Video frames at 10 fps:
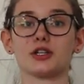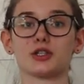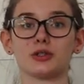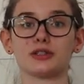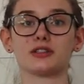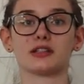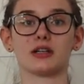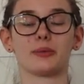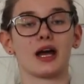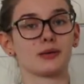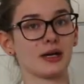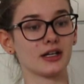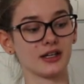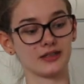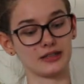your shoulders and your back
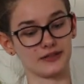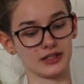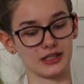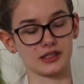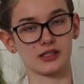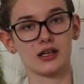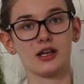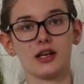better if everything's